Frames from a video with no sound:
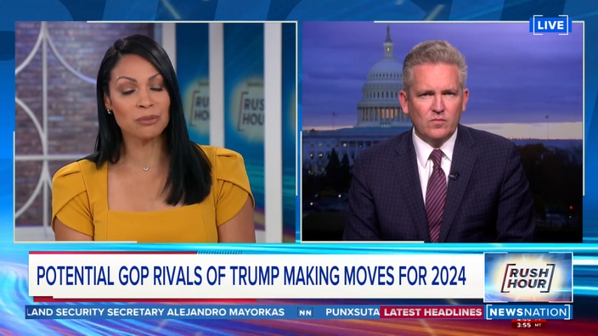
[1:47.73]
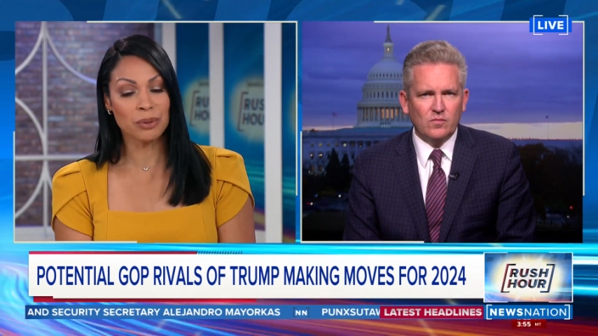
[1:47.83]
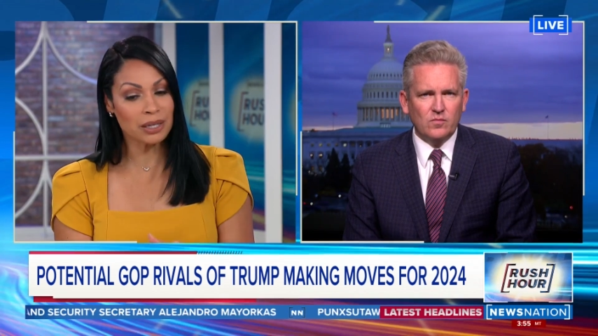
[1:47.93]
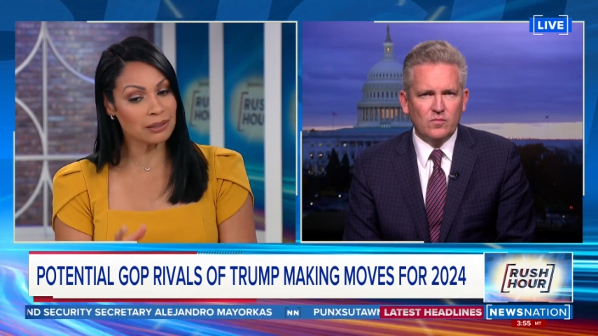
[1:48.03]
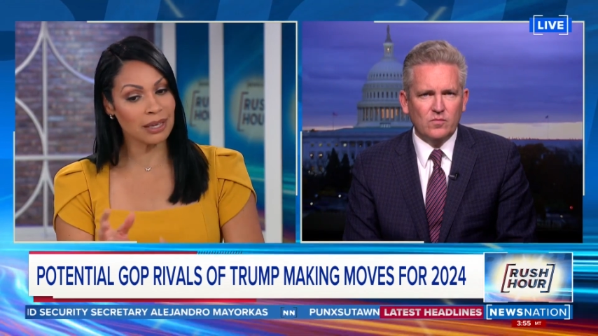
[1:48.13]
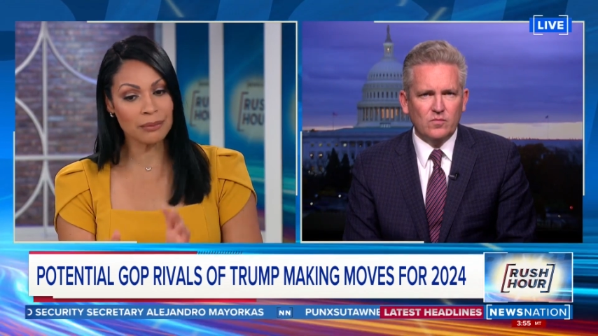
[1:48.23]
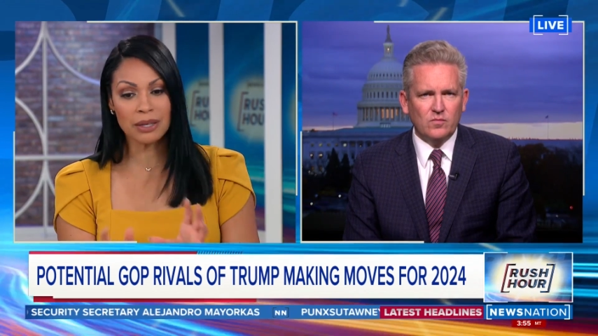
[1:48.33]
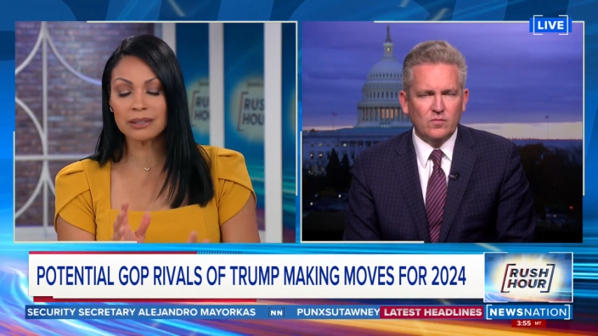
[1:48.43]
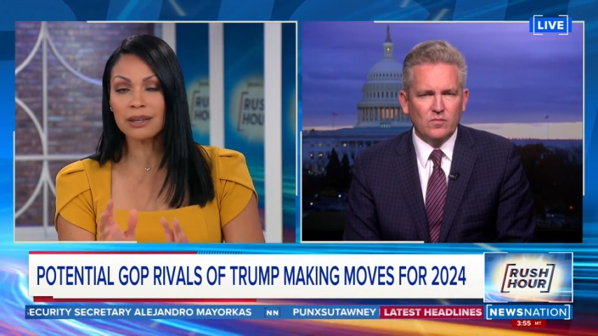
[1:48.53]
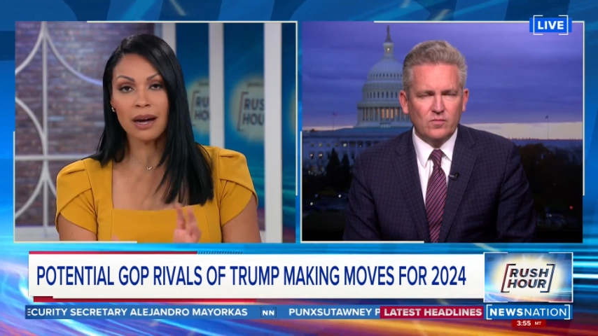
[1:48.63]
Speaker 1: but his name
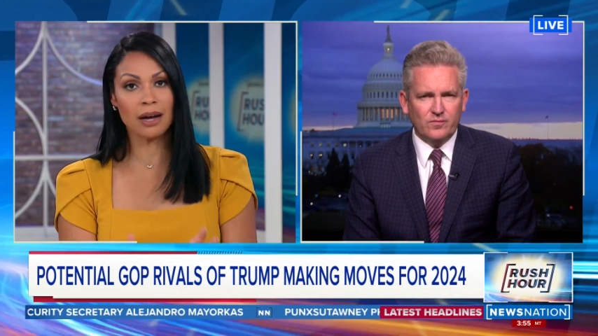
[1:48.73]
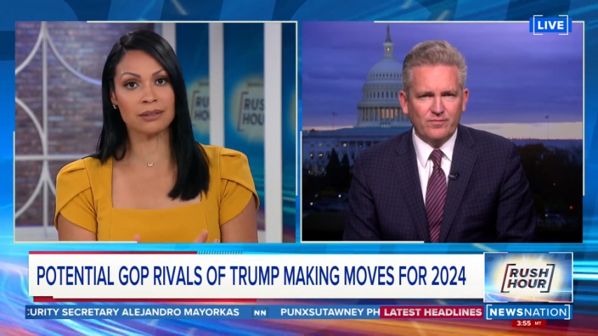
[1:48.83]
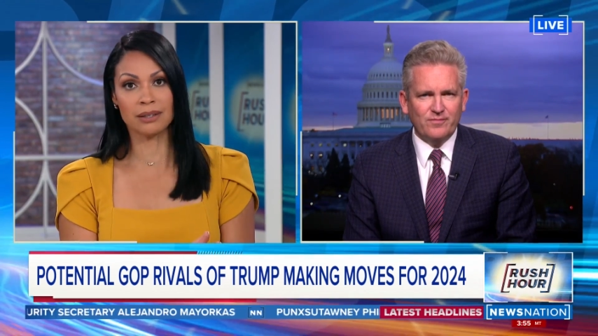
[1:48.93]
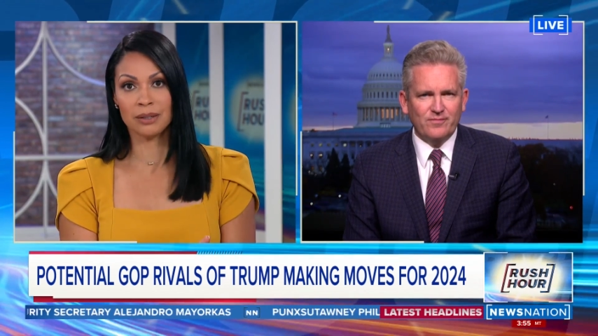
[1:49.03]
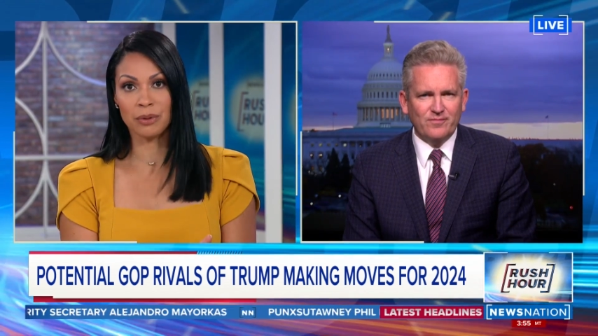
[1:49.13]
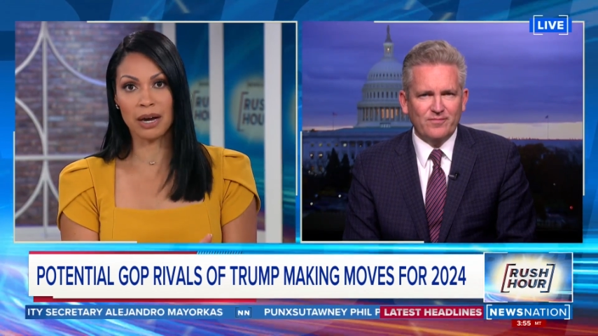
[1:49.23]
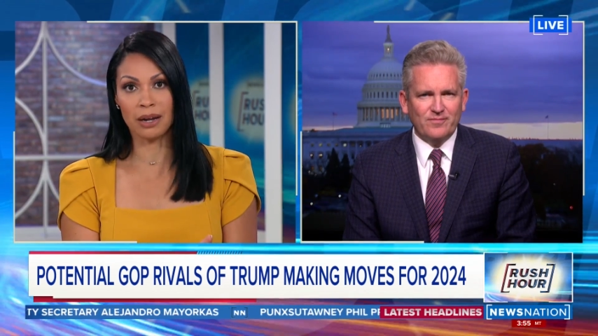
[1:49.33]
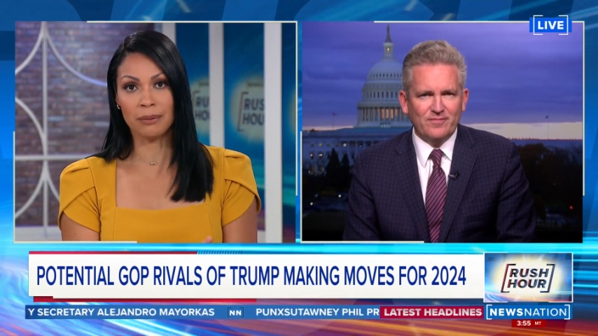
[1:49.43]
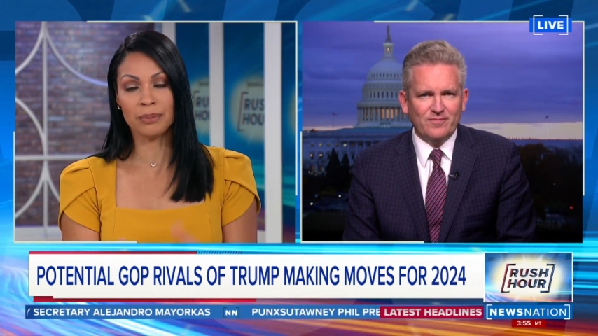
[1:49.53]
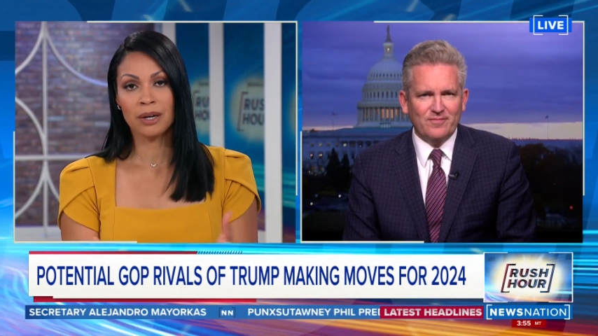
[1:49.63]
is constantly brought
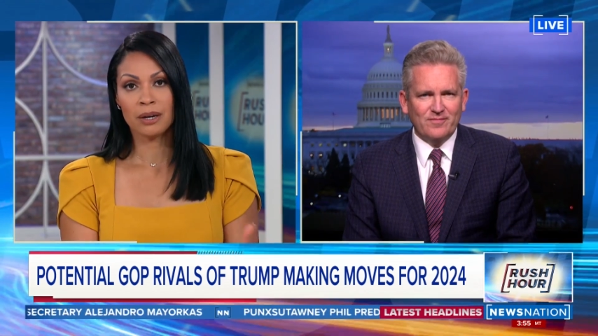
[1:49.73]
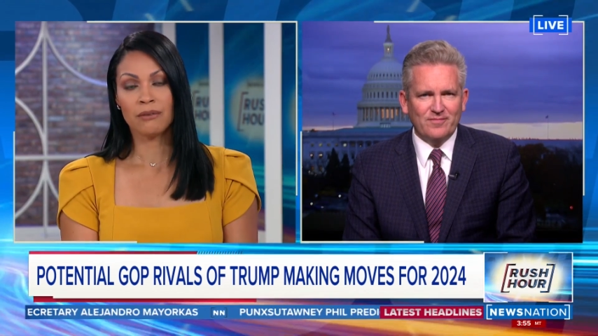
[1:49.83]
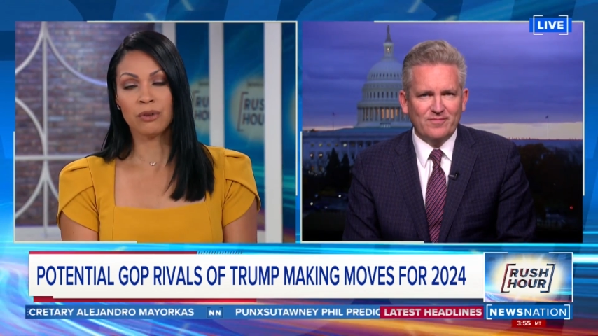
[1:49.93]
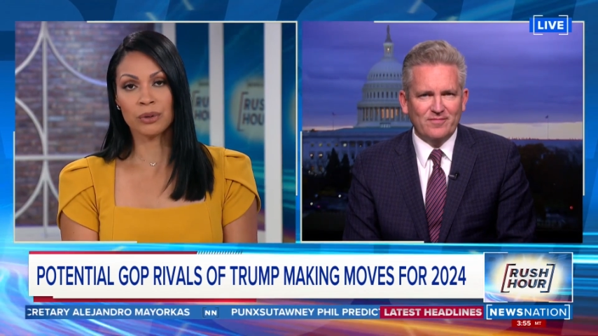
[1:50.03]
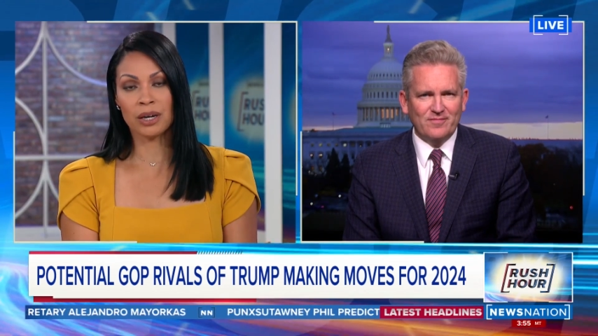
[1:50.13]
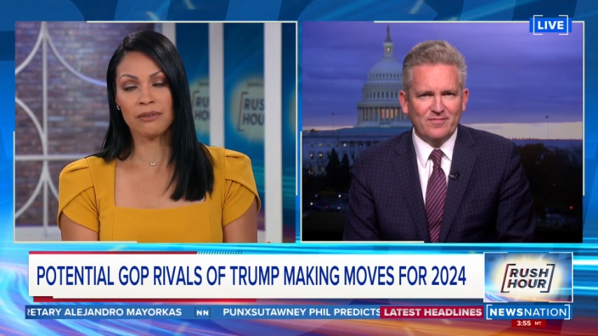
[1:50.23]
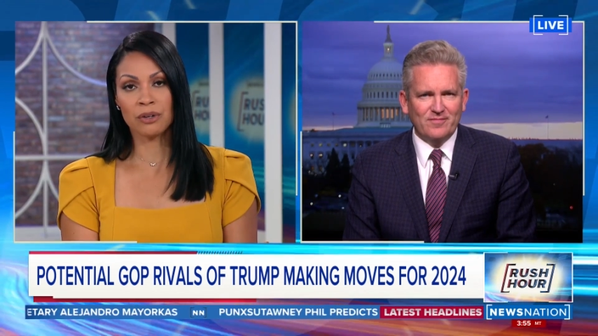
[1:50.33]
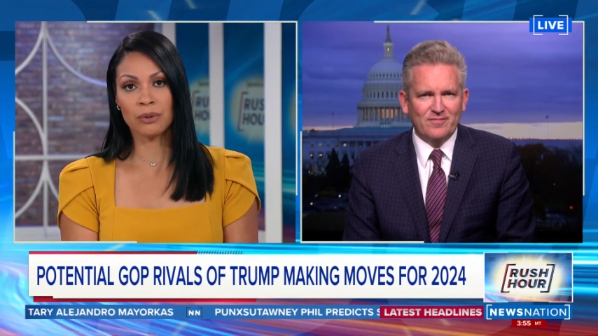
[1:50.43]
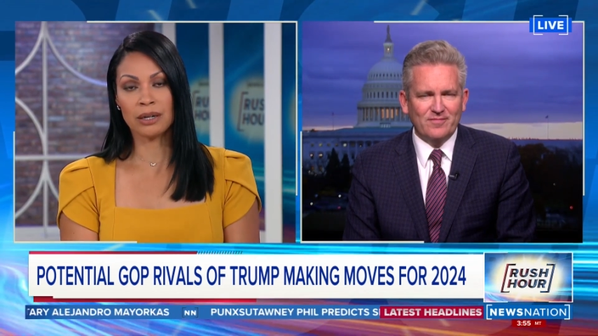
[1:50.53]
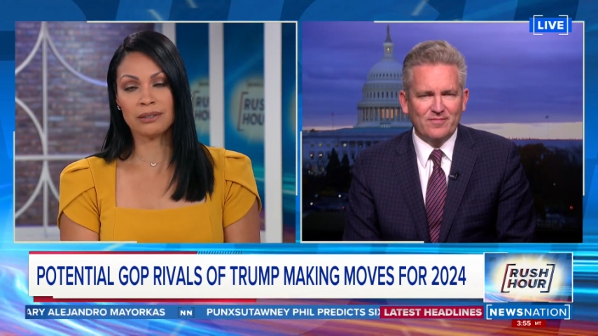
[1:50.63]
up, Florida Governor
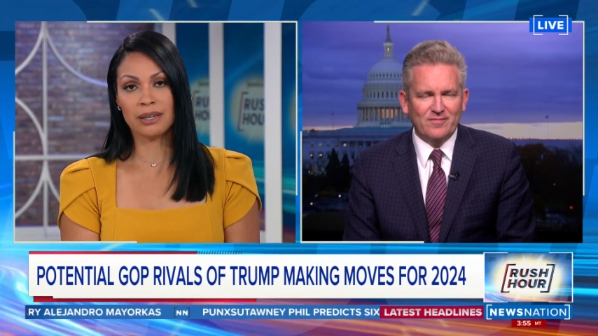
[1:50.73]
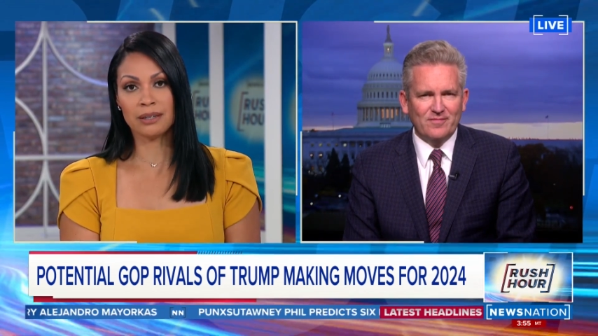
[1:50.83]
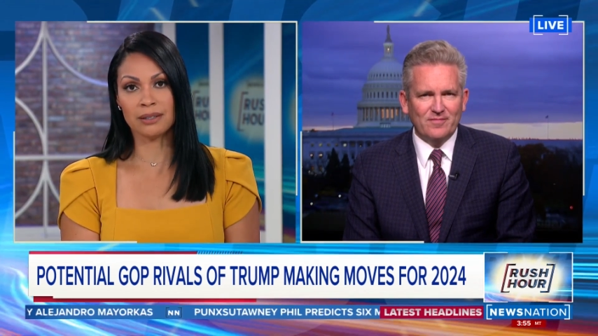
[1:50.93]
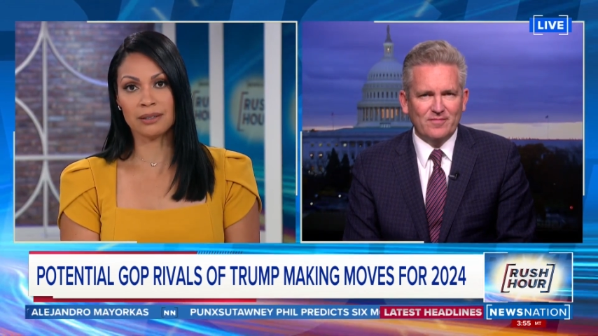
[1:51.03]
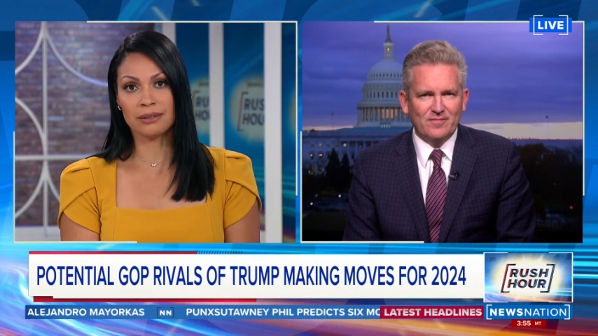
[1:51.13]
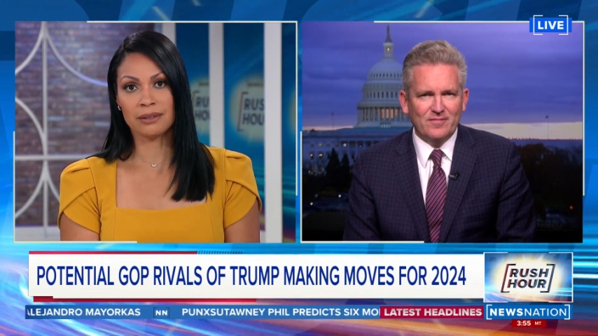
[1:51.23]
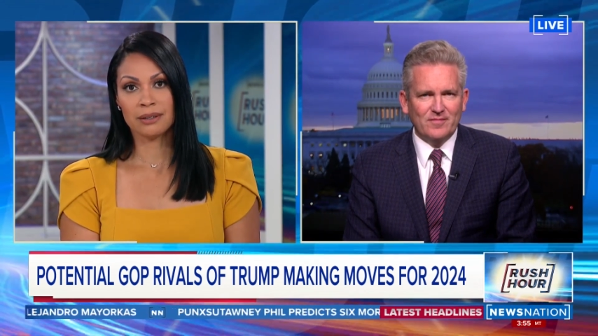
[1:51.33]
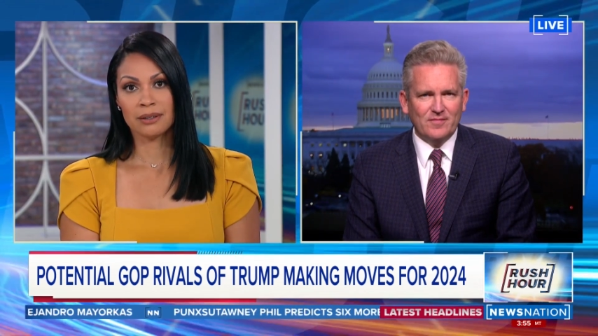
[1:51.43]
Ron DeSantis?